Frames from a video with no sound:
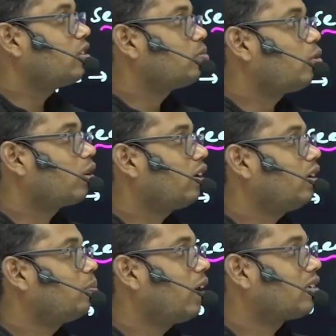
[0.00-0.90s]
is broken
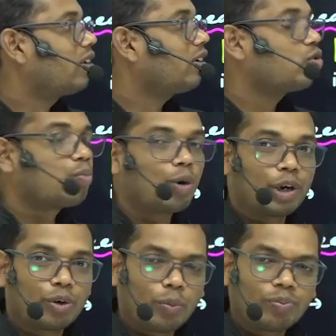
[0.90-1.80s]
in plants like
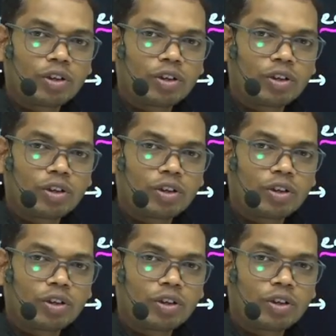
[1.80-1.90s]
potato.